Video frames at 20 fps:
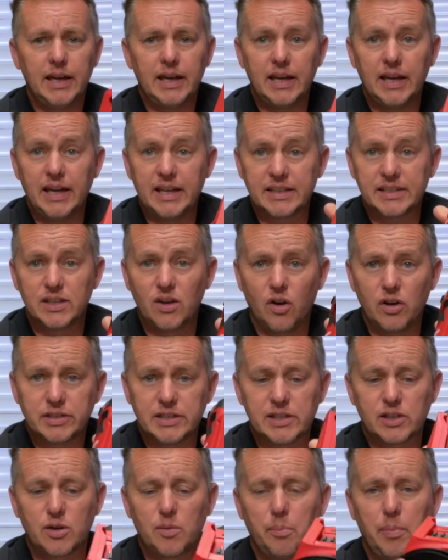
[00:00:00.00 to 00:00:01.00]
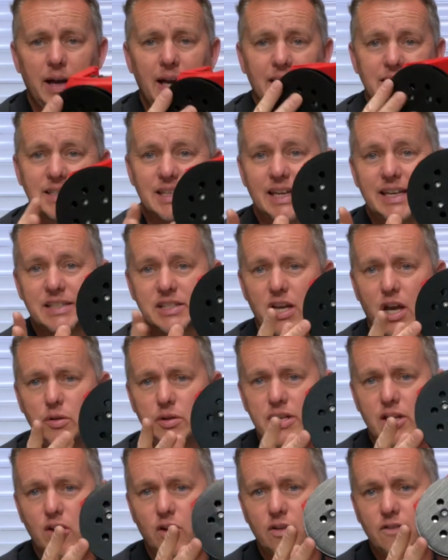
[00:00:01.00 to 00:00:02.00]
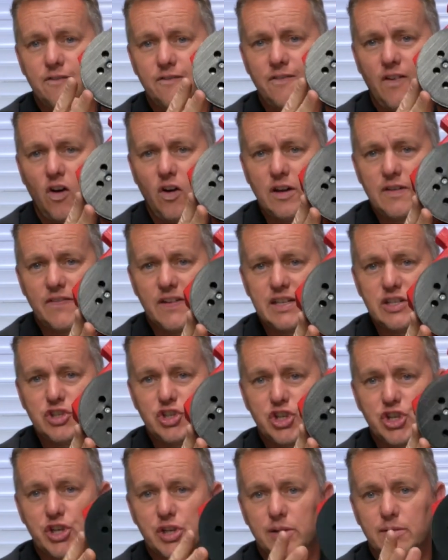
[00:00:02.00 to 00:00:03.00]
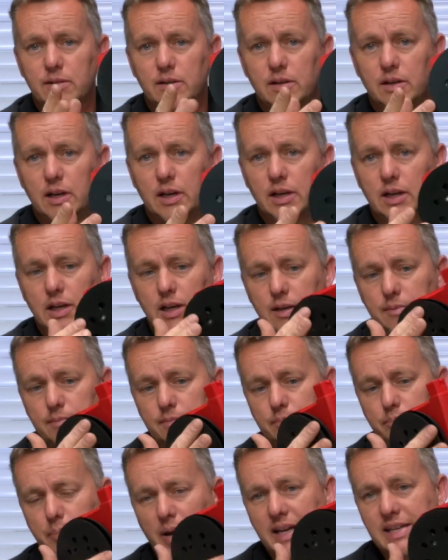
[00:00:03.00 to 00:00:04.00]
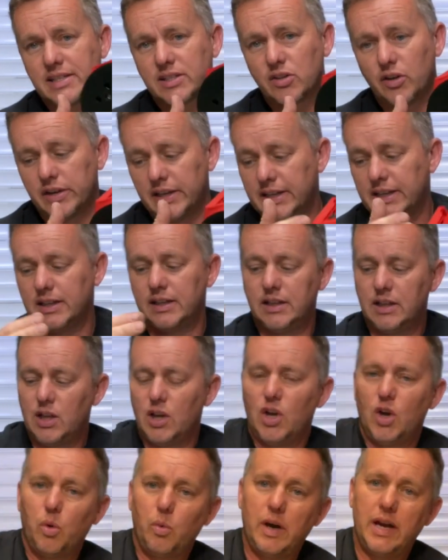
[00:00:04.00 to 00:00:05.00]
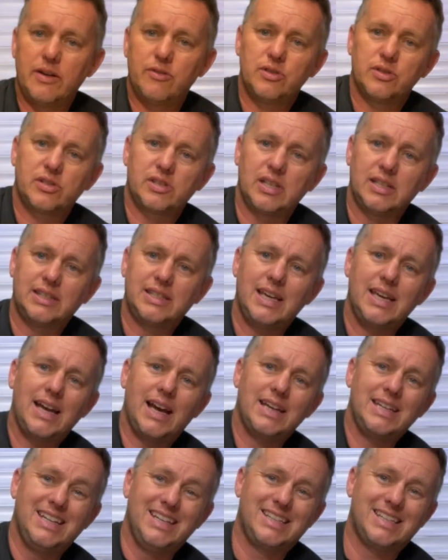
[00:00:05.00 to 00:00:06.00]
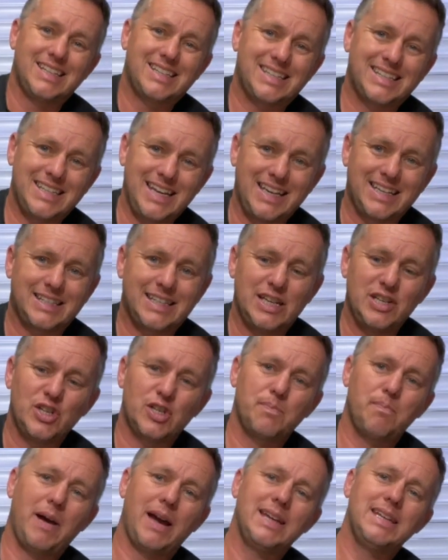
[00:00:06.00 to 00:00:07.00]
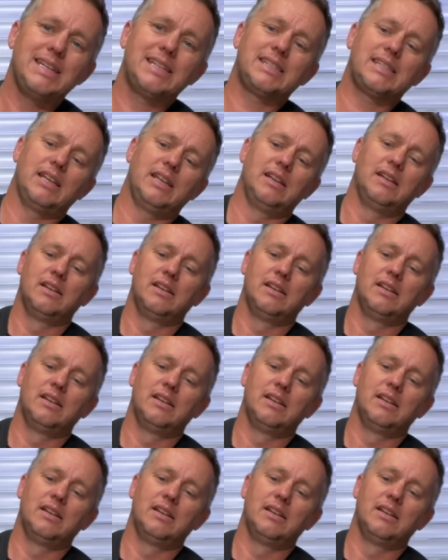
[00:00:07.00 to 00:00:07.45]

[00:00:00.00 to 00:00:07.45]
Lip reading: It's nice, it's compact. It's only got a 5-inch base on it, whereas the DA is a 6-inch base.